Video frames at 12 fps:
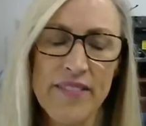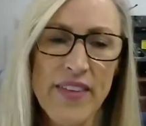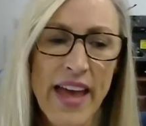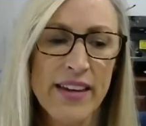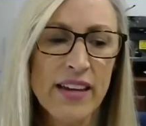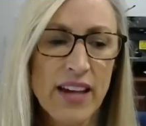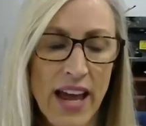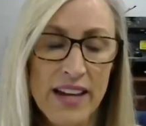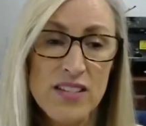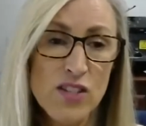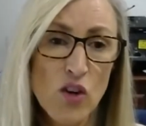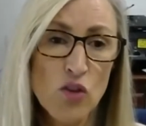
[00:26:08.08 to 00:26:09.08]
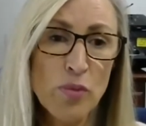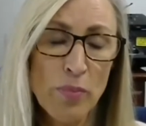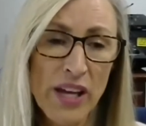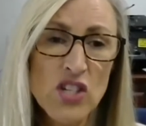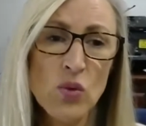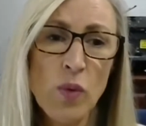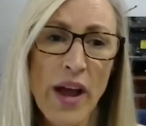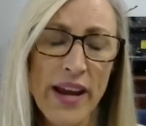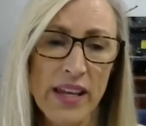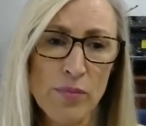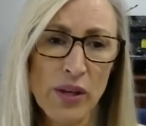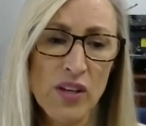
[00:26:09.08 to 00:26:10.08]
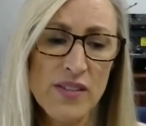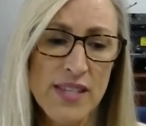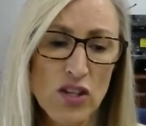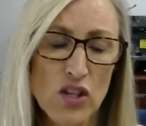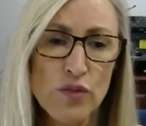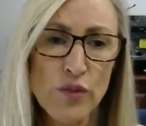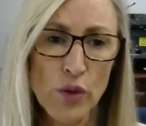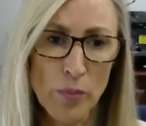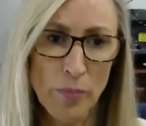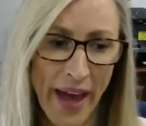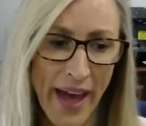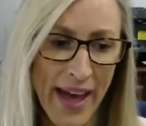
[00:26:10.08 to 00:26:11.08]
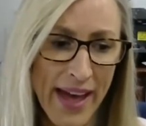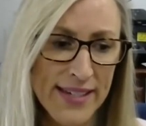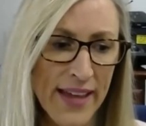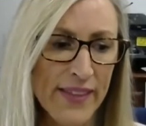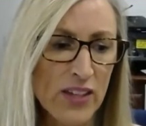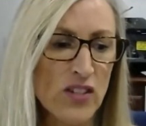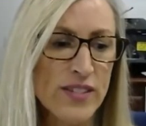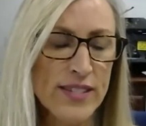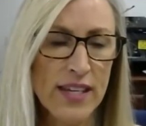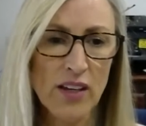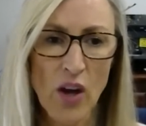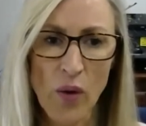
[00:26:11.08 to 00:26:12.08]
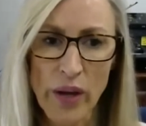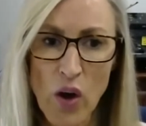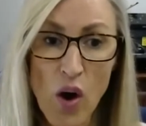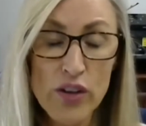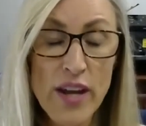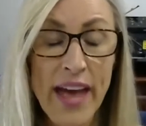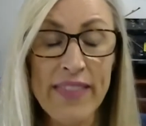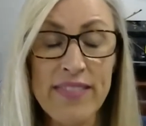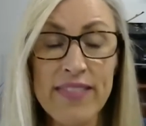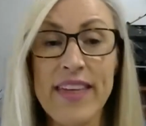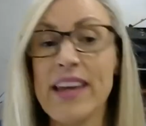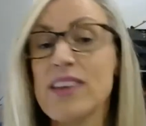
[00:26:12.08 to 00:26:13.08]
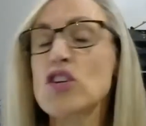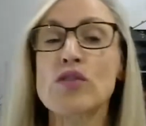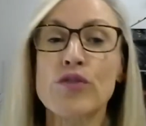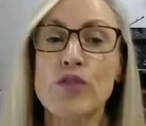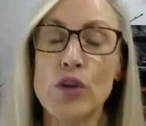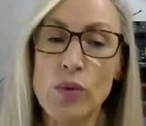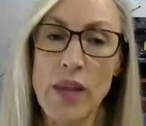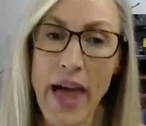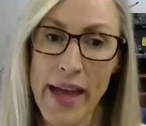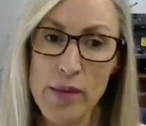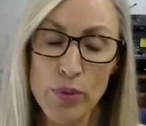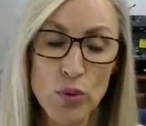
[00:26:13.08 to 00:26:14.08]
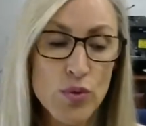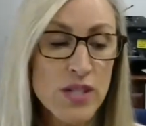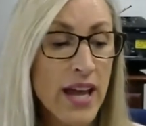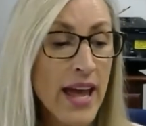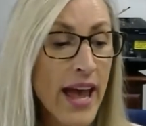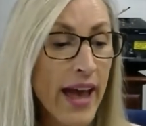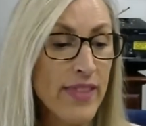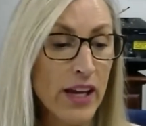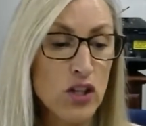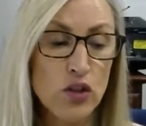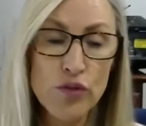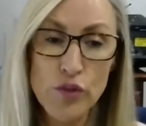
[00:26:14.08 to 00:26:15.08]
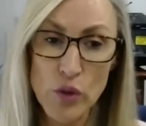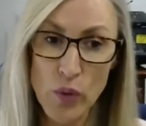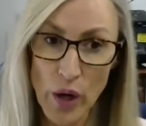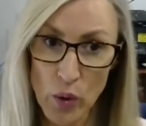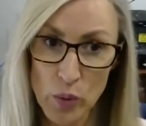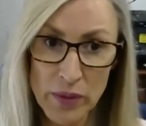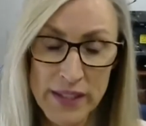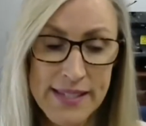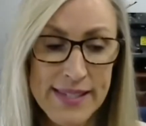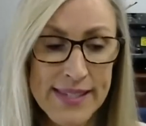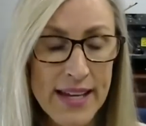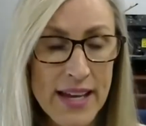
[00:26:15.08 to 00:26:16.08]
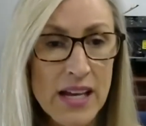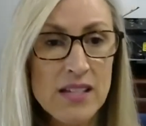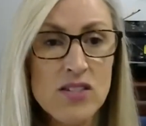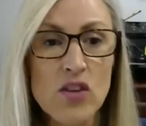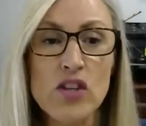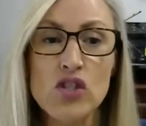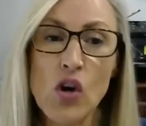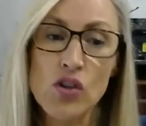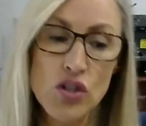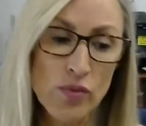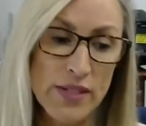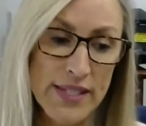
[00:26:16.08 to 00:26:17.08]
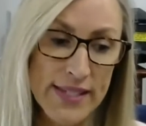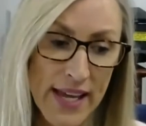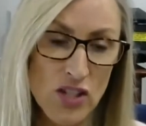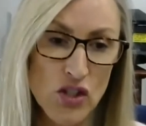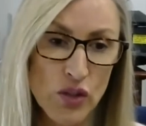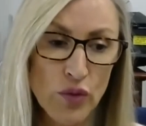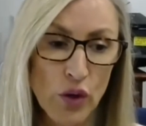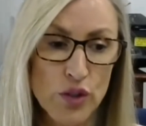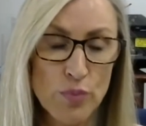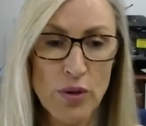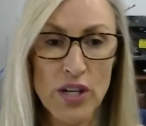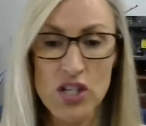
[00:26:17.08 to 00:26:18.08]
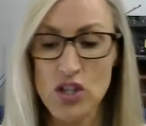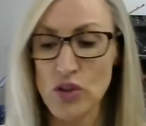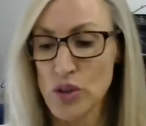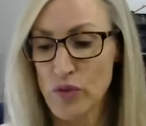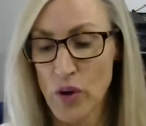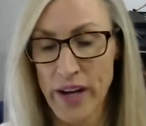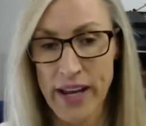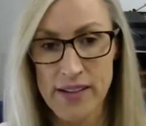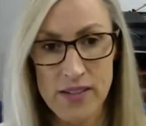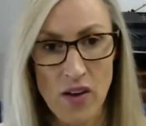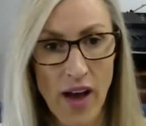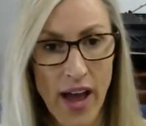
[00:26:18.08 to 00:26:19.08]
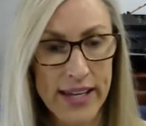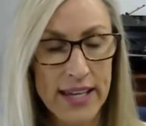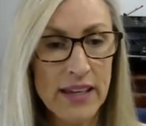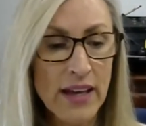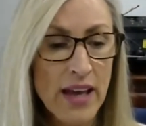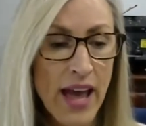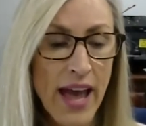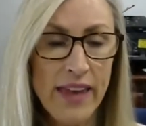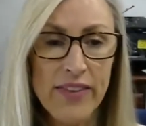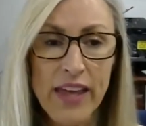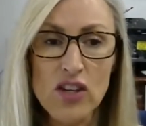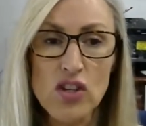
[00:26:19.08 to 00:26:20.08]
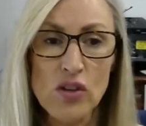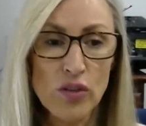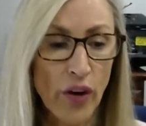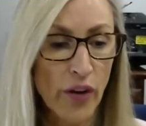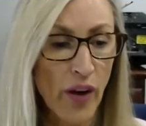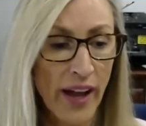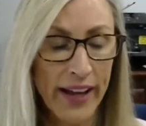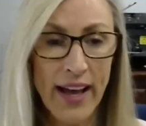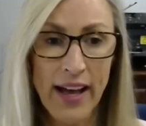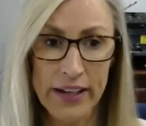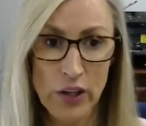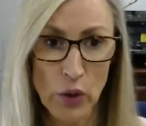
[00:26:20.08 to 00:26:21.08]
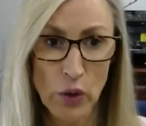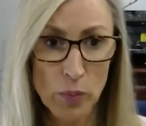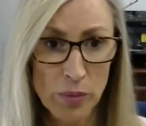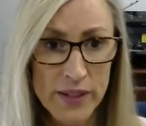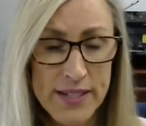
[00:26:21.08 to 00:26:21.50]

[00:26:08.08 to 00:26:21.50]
and it's self-perpetuating because then you feel bad and then you see it going on and then you feel labelled and then you feel helpless. Yeah. So the doctor has said you've got depression or you've got anxiety and then you go, I can't help it,